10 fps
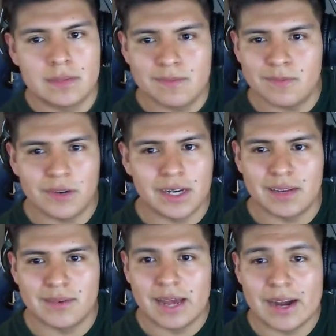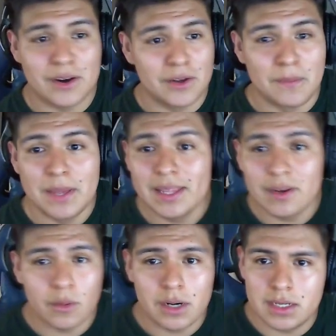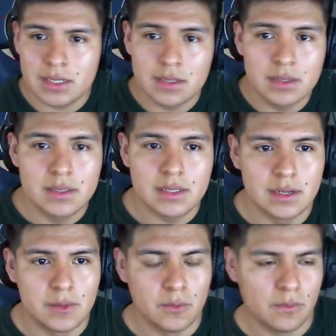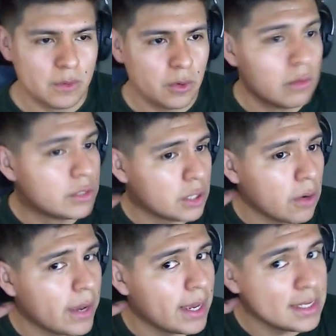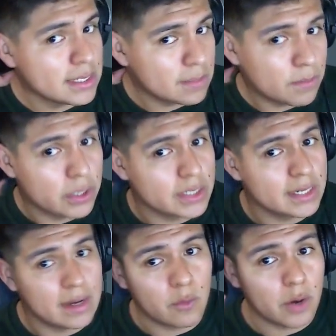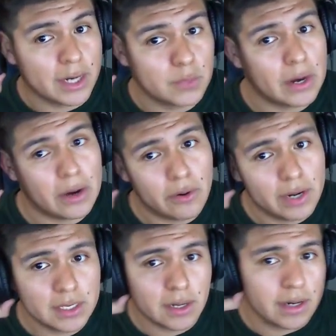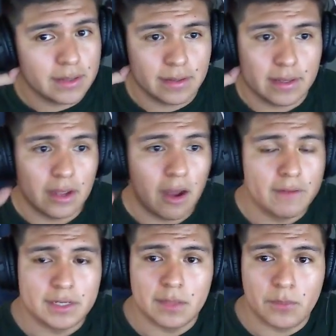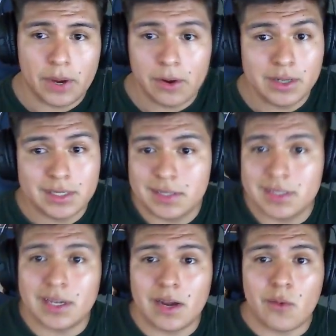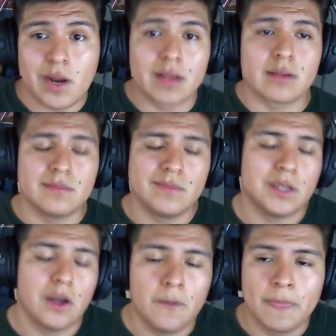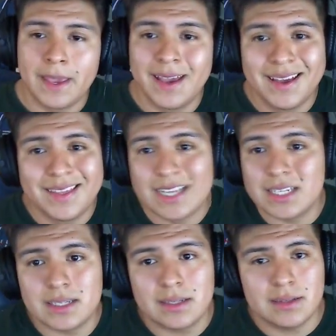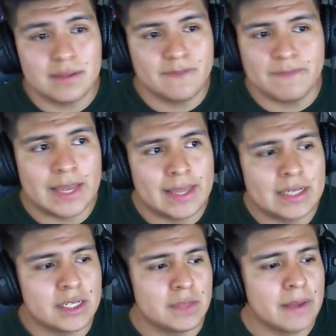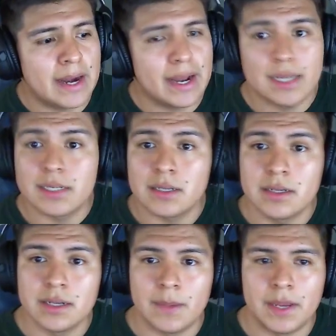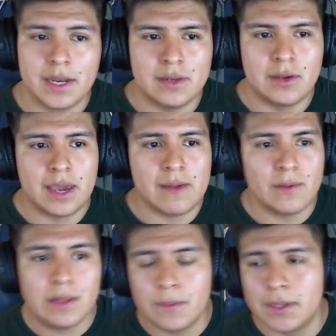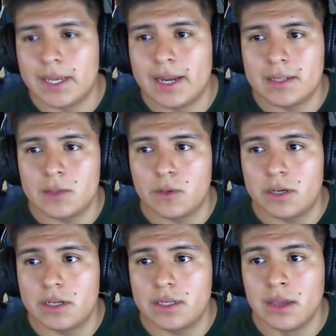fucking, I don't know, a million words to who Shohei is as a person and where his priorities are, and obviously the priorities is to get a ring. So that's that's just badass, dude. I mean, you can't really put that into words,